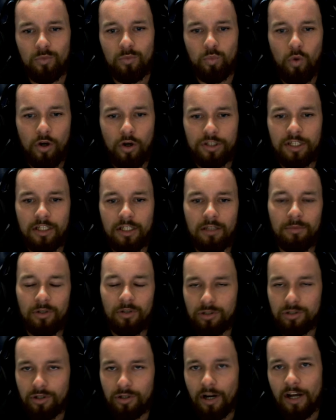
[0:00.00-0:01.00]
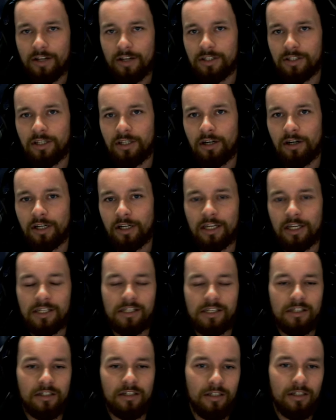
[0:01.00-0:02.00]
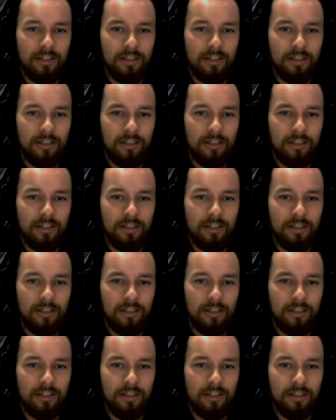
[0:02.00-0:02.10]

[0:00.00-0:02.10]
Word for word: wanting to build trails in there, I guess.